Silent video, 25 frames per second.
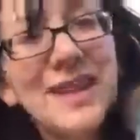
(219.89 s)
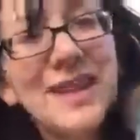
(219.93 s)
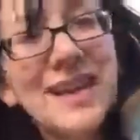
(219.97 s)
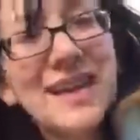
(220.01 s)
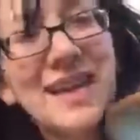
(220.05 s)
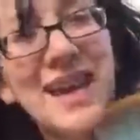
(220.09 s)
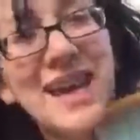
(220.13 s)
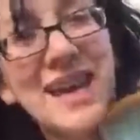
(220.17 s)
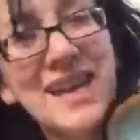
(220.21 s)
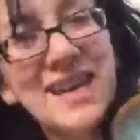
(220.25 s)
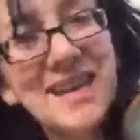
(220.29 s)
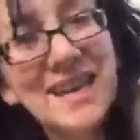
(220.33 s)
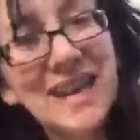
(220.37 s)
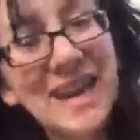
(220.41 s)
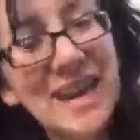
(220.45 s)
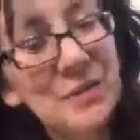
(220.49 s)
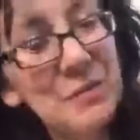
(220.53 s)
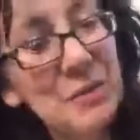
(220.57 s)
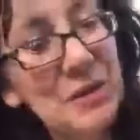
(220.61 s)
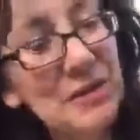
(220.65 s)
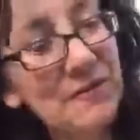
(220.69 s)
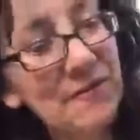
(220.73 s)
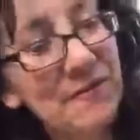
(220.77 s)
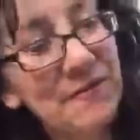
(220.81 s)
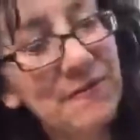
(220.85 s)
I got I
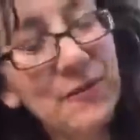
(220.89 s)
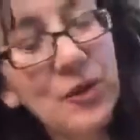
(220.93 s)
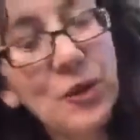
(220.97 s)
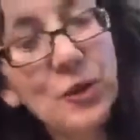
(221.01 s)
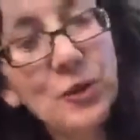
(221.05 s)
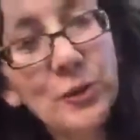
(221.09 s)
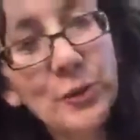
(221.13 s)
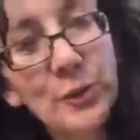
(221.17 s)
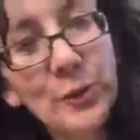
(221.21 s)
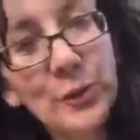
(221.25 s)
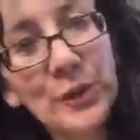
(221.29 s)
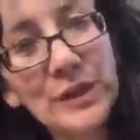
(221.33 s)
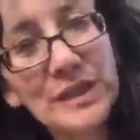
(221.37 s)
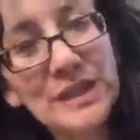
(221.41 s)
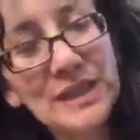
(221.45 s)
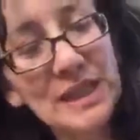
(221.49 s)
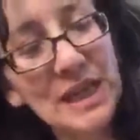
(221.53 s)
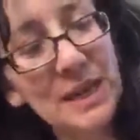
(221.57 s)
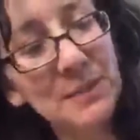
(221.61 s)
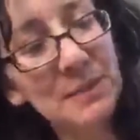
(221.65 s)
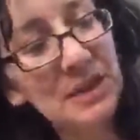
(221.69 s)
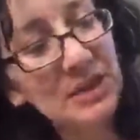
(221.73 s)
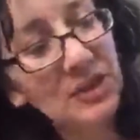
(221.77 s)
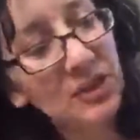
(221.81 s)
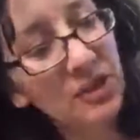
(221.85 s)
went further this
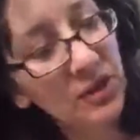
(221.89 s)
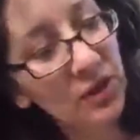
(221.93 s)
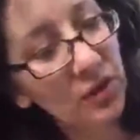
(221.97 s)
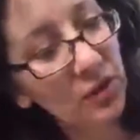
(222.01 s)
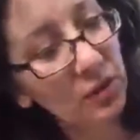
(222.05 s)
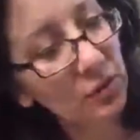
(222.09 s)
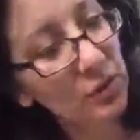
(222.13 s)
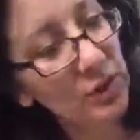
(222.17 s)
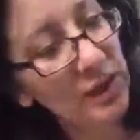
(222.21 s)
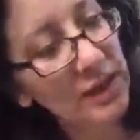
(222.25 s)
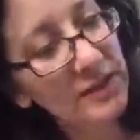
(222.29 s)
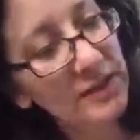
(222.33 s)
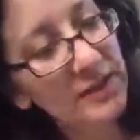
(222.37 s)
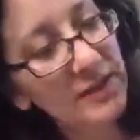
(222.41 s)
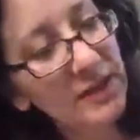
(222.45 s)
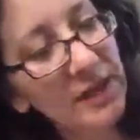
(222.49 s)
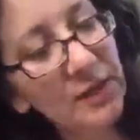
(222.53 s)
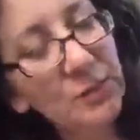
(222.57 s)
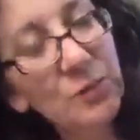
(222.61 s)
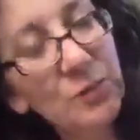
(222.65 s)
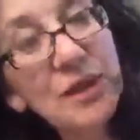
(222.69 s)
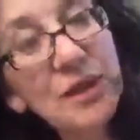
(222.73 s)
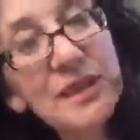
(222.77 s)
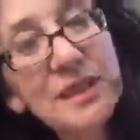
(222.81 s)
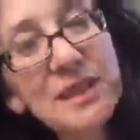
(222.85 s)
time. I took a risk
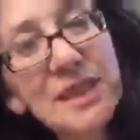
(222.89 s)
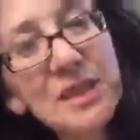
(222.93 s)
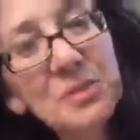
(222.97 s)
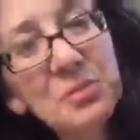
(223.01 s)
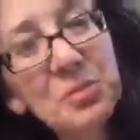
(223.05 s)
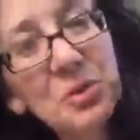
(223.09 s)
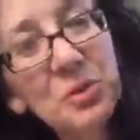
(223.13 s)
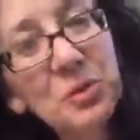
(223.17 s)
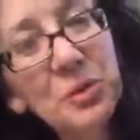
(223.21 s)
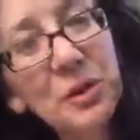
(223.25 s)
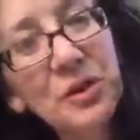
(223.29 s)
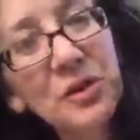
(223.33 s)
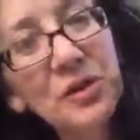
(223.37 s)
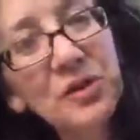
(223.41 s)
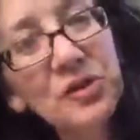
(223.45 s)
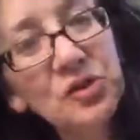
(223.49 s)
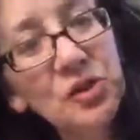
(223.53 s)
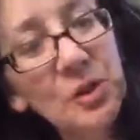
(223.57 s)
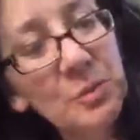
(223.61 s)
and went deeper with the